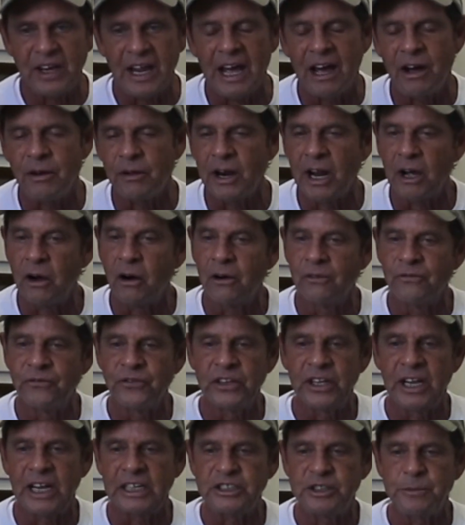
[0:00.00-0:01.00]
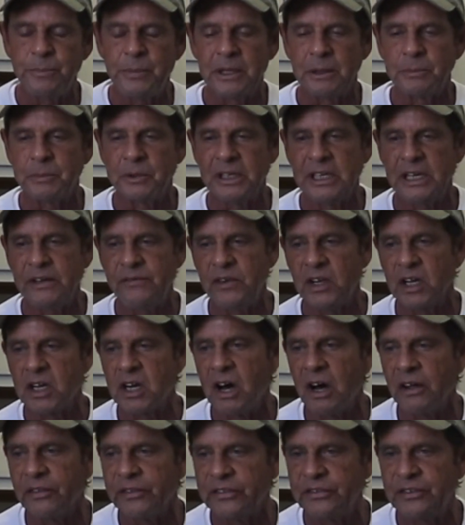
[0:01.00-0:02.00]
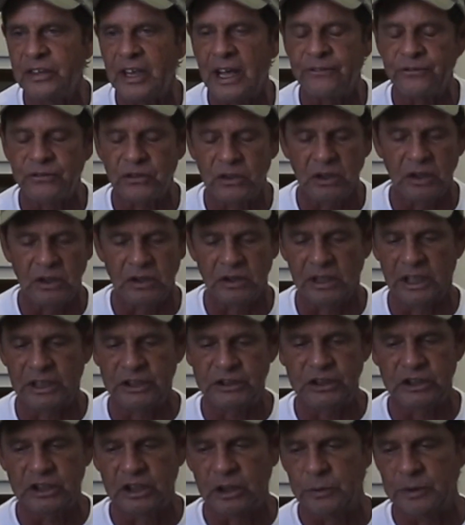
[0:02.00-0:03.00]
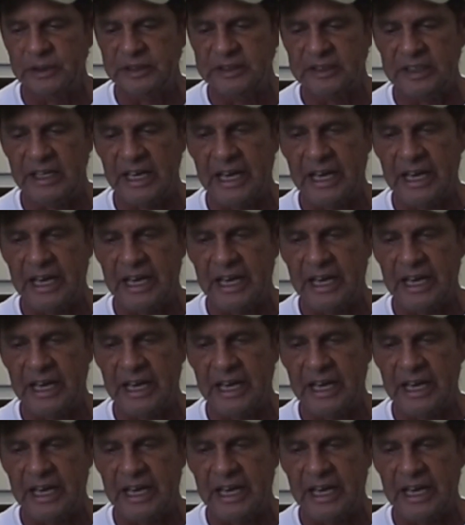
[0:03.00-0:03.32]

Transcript: now, and hopefully I should be able to give you a call this afternoon and let you know what's